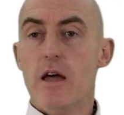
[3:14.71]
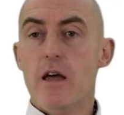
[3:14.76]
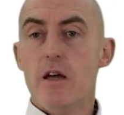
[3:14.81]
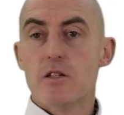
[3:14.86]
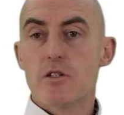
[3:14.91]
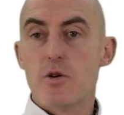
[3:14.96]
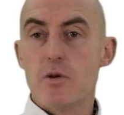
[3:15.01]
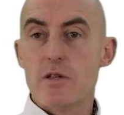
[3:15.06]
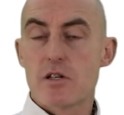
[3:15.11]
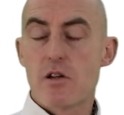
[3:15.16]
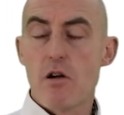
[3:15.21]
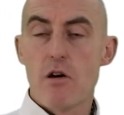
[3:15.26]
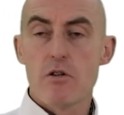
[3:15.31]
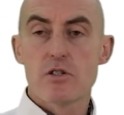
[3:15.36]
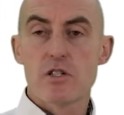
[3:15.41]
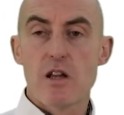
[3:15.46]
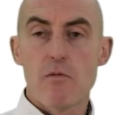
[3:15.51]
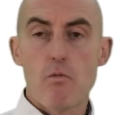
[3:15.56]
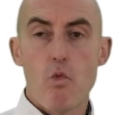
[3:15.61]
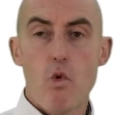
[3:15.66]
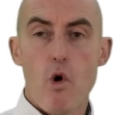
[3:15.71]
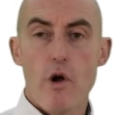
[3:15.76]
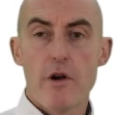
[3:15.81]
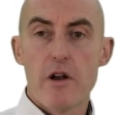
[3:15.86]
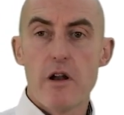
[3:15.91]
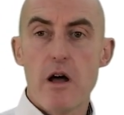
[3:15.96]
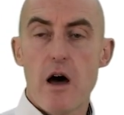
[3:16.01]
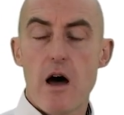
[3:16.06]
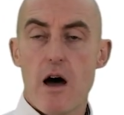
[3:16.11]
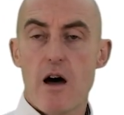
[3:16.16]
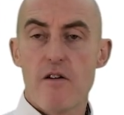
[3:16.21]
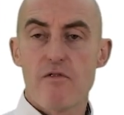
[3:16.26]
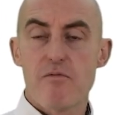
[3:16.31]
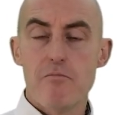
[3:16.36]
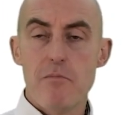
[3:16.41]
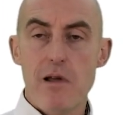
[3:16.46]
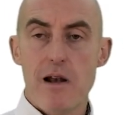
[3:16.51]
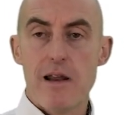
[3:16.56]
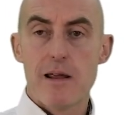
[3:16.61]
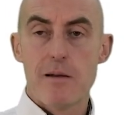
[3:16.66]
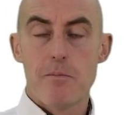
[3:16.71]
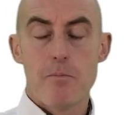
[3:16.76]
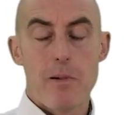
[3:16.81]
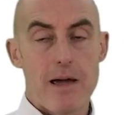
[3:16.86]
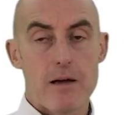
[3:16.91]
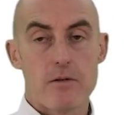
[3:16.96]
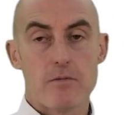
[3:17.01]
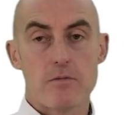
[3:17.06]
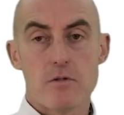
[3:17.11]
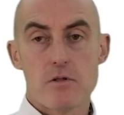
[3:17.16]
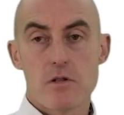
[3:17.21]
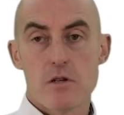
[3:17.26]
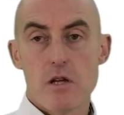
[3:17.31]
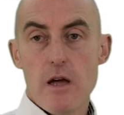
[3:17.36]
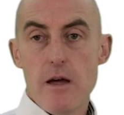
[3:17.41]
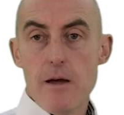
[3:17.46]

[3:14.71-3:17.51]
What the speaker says: So it's cost him £1.5 million